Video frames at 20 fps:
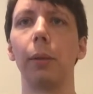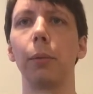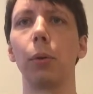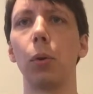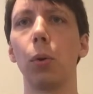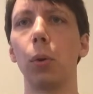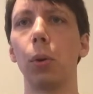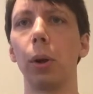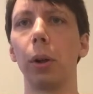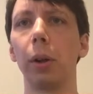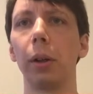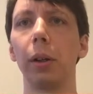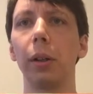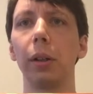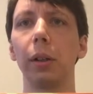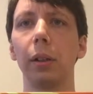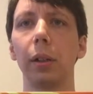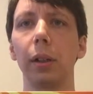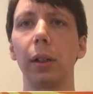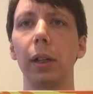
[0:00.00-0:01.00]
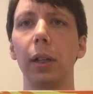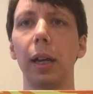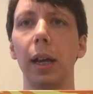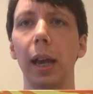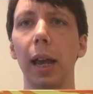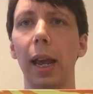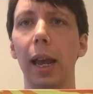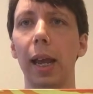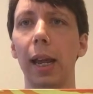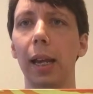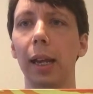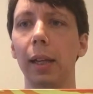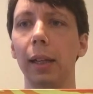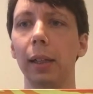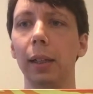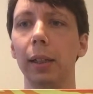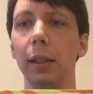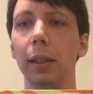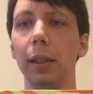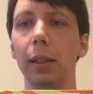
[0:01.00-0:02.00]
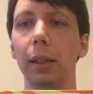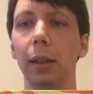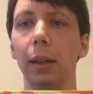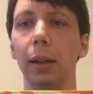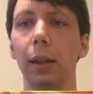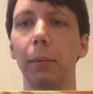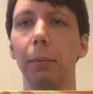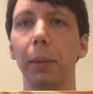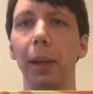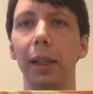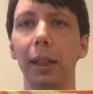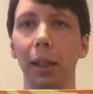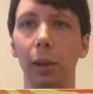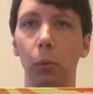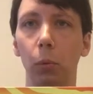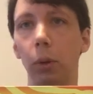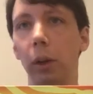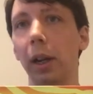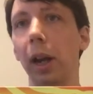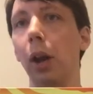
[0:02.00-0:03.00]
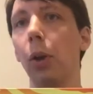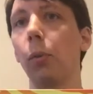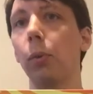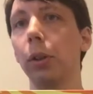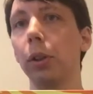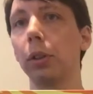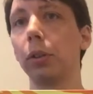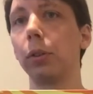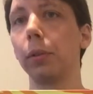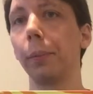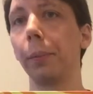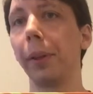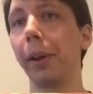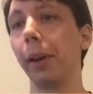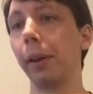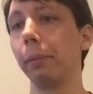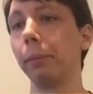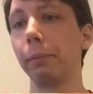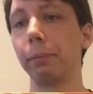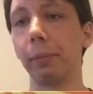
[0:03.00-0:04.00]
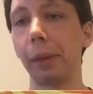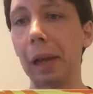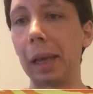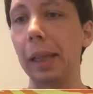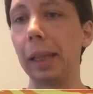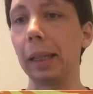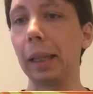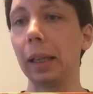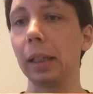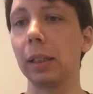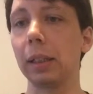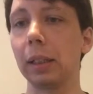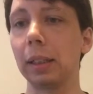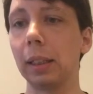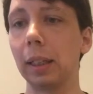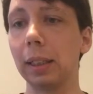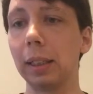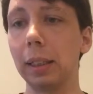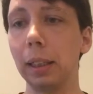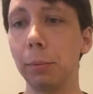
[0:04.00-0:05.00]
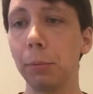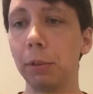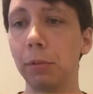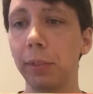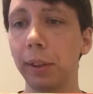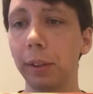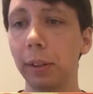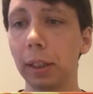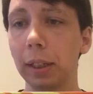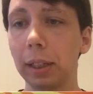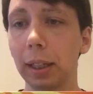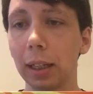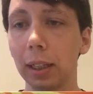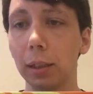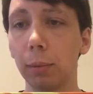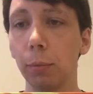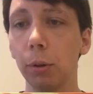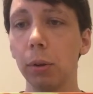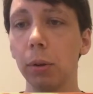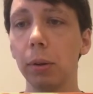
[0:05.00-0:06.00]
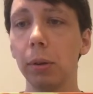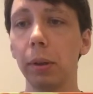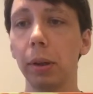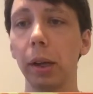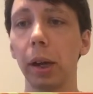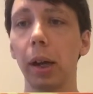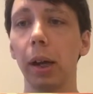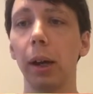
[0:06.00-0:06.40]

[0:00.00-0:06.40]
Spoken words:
core and then work outwards from there. I think that seems fairly sensible.